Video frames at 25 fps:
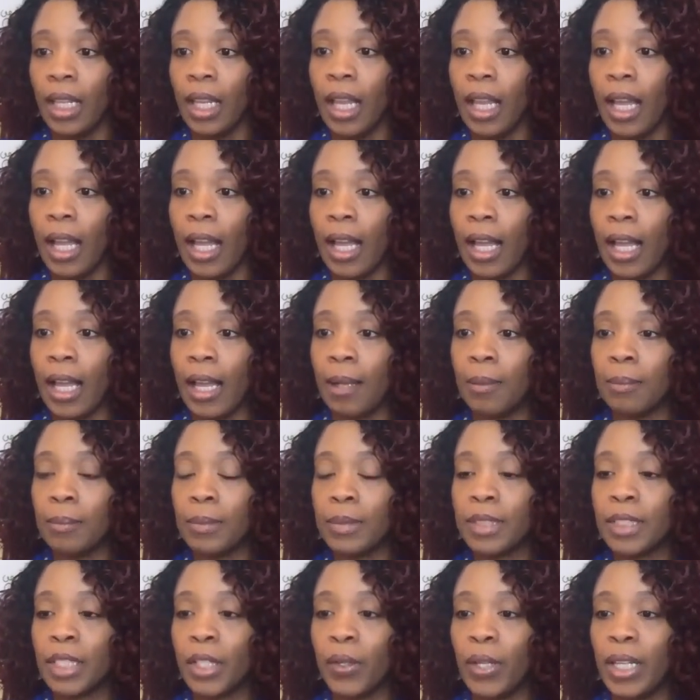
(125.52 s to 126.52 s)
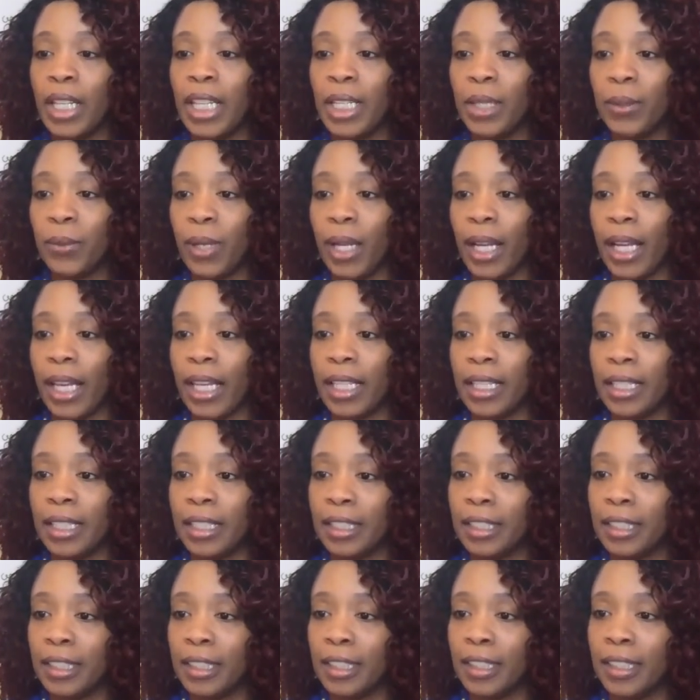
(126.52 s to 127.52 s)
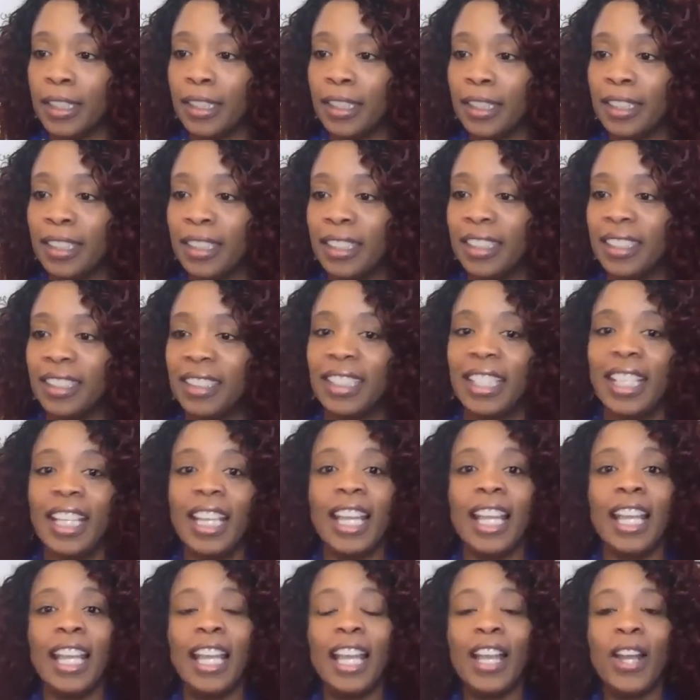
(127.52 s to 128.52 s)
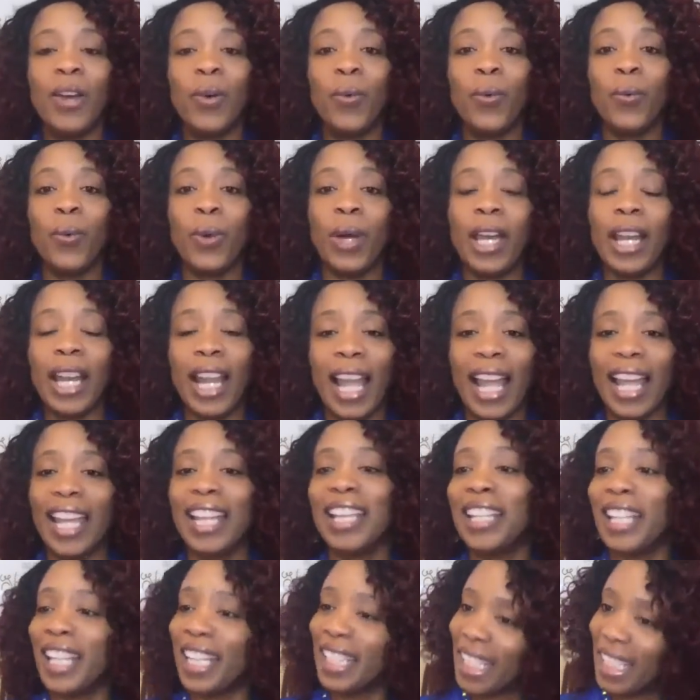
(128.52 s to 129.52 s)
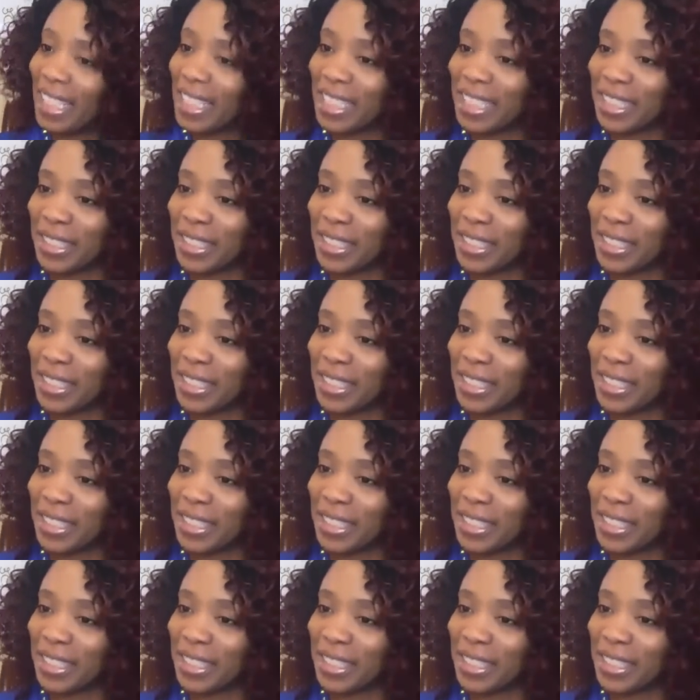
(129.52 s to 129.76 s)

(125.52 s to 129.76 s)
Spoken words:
So anyway, and that's